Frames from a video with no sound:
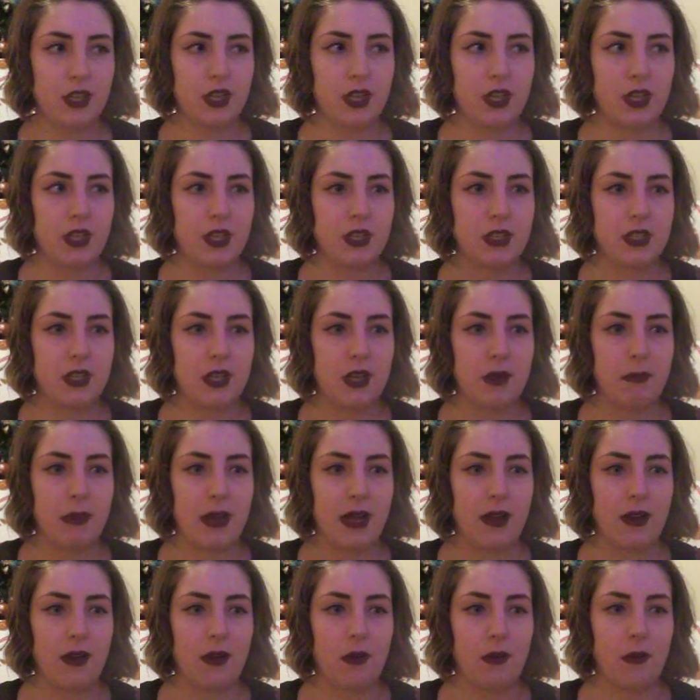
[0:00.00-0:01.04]
good
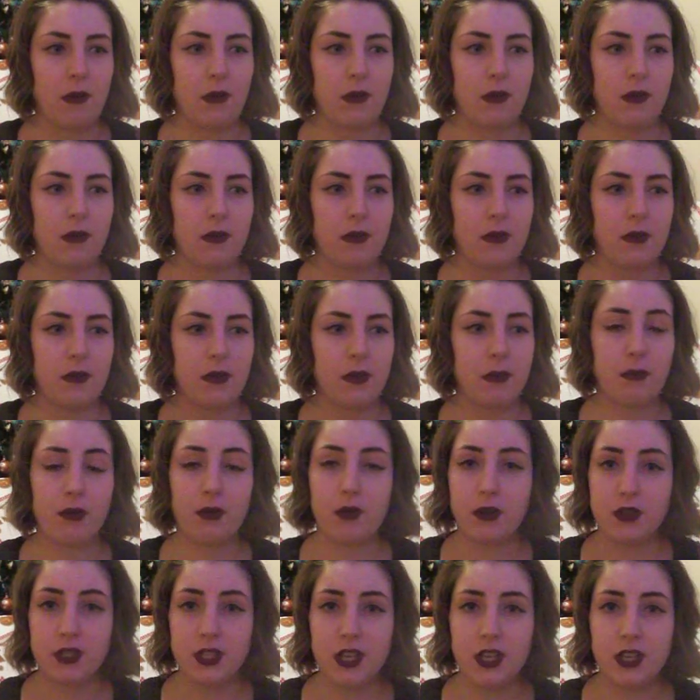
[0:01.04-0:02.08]
about the
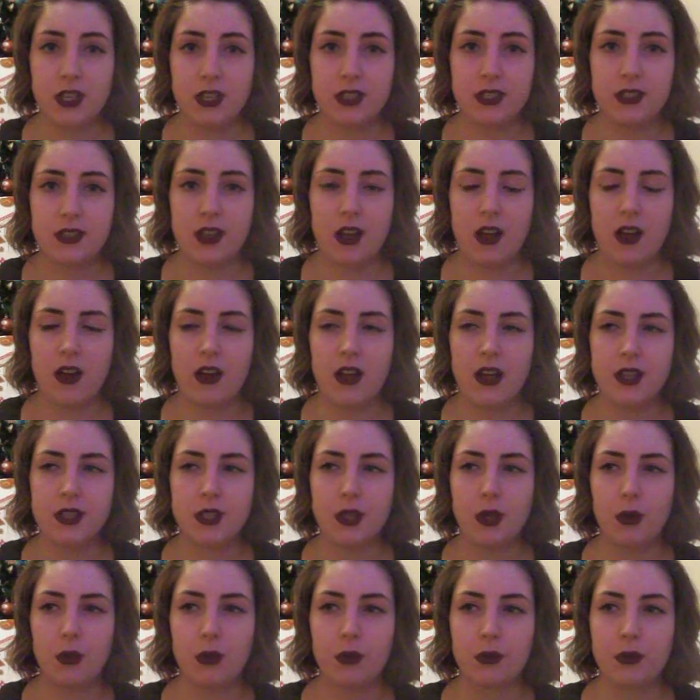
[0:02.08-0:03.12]
products. I
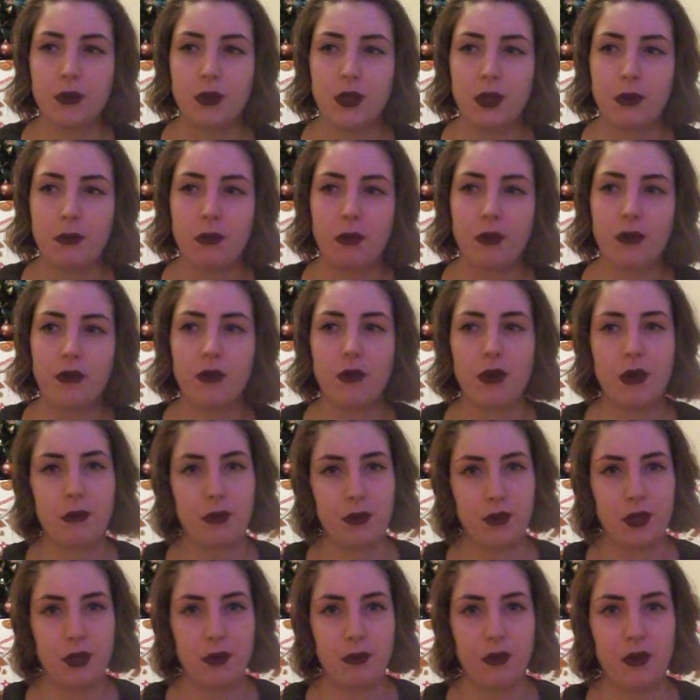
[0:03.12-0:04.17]
told them before I
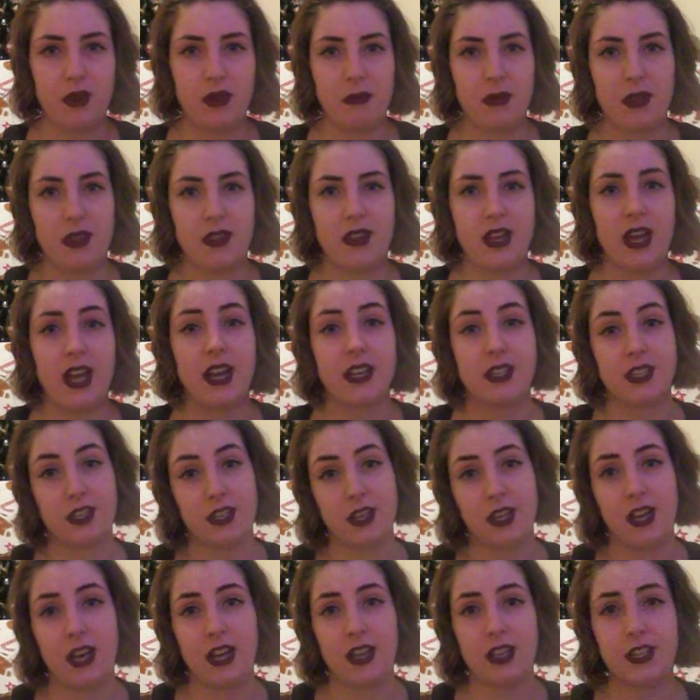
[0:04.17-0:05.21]
booked the appointment that I had a
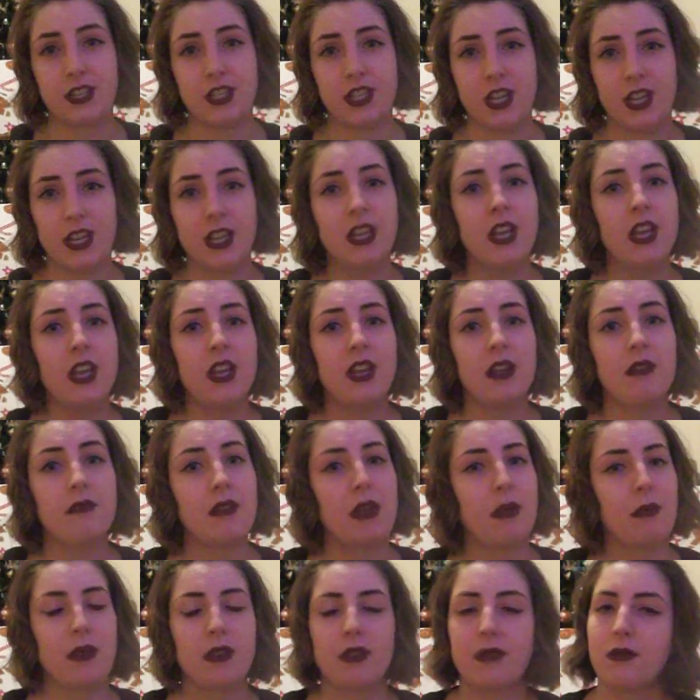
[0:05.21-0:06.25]
nut allergy, and
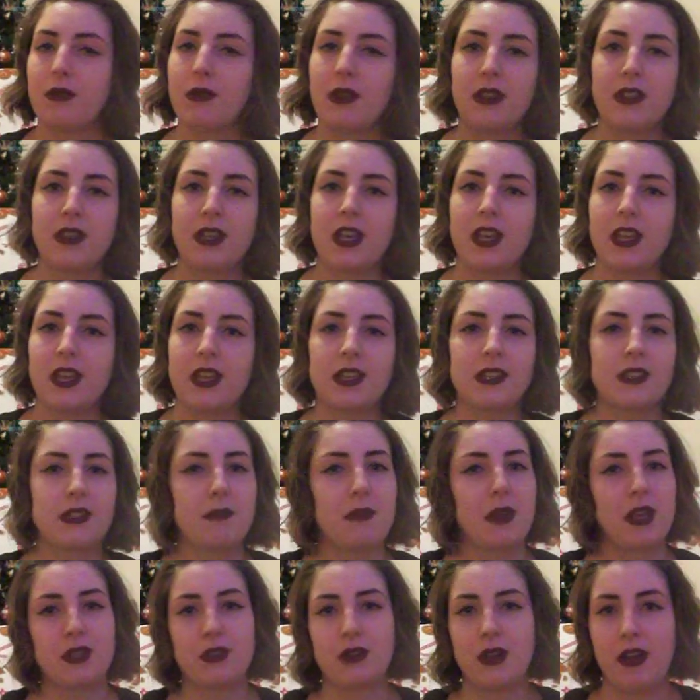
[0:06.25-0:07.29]
they went through things
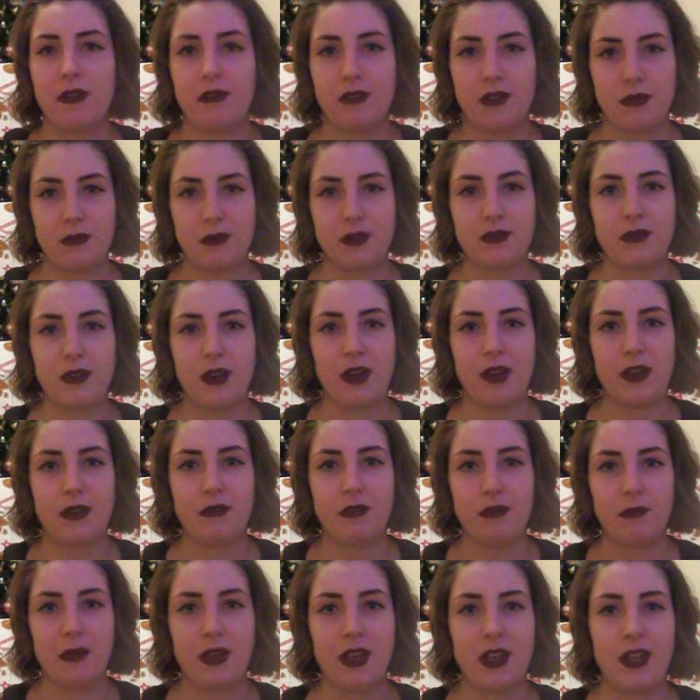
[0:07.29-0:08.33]
and made sure everything was fine
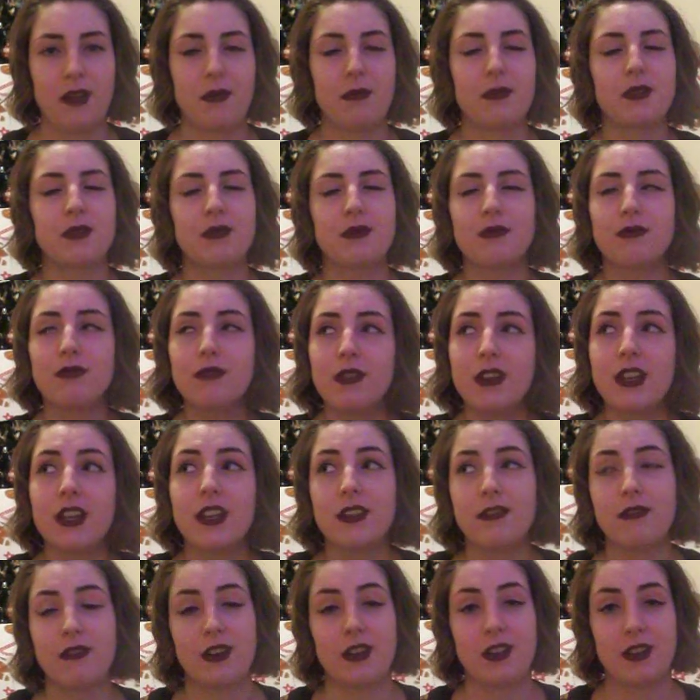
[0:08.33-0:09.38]
for me, which was
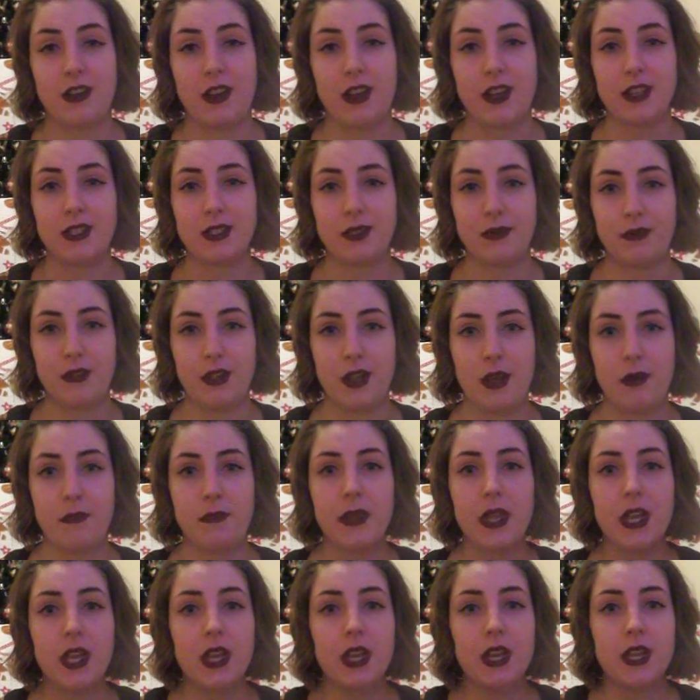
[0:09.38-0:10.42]
really nice of
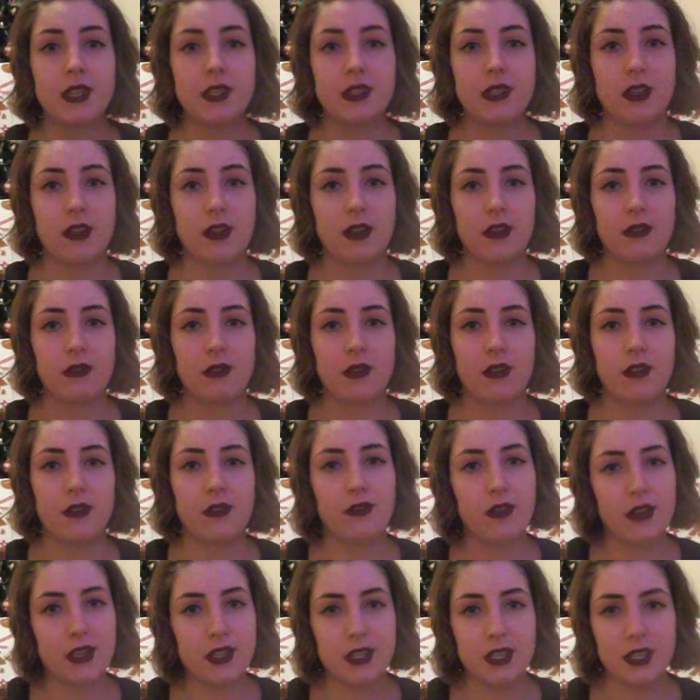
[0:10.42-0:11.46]
them. So the
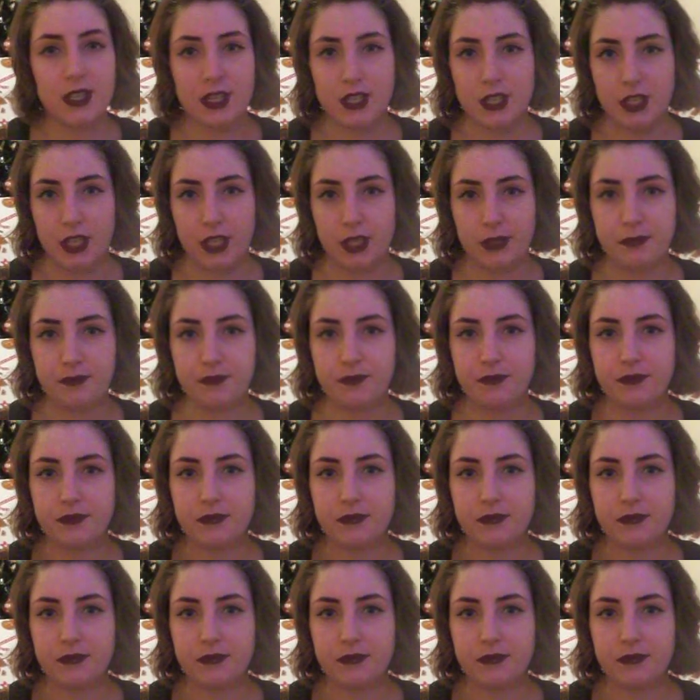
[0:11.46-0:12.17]
first thing they do